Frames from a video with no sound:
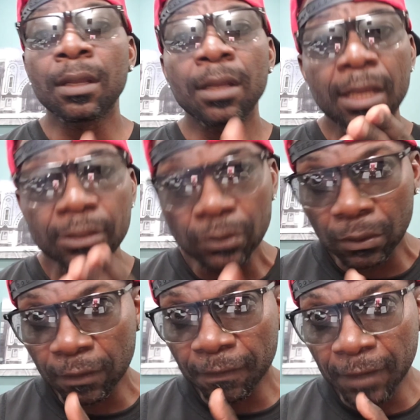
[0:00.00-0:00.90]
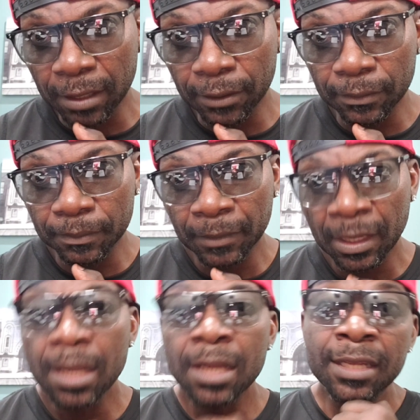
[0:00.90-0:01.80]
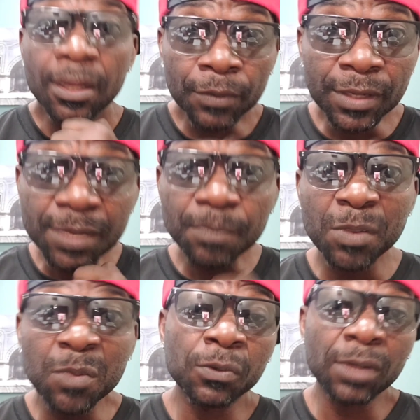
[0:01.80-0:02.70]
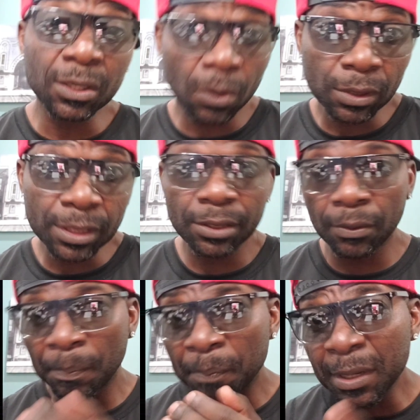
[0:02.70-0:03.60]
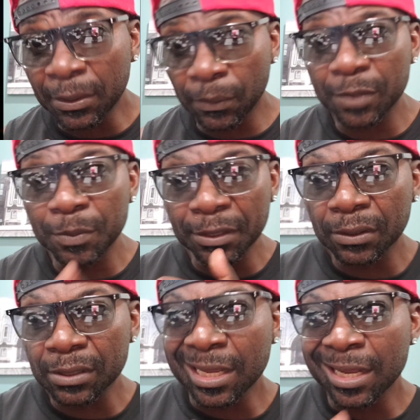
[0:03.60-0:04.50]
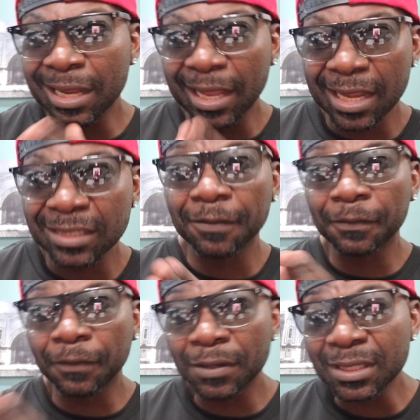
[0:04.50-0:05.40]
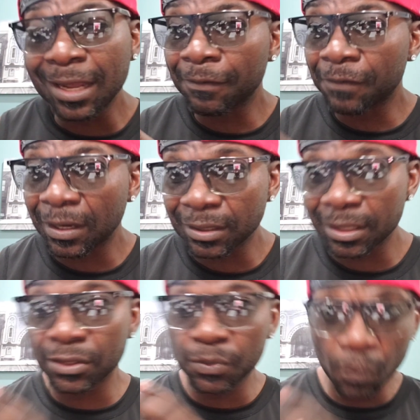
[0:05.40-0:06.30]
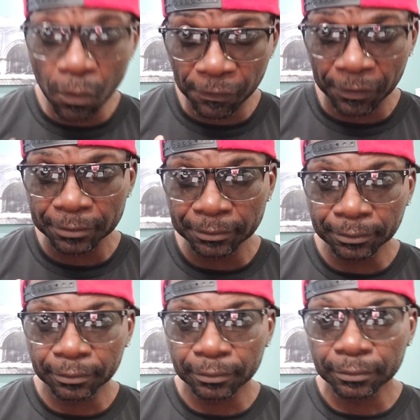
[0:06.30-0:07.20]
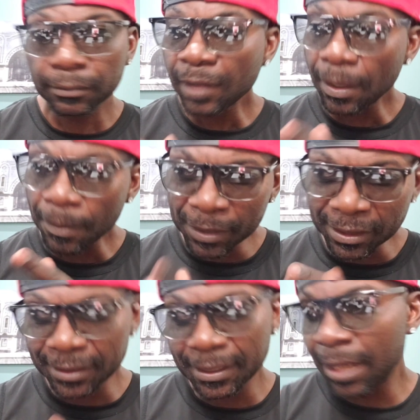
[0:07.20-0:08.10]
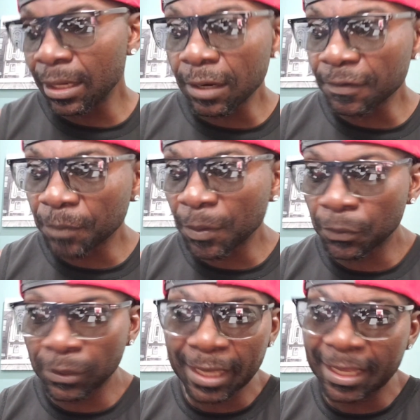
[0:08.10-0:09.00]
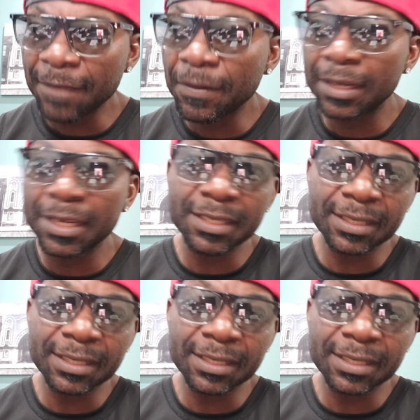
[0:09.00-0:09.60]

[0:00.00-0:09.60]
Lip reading: a store of value. The reason people are calling it on Bitcoin because it has the first advantage mover. But a lot of people, like even these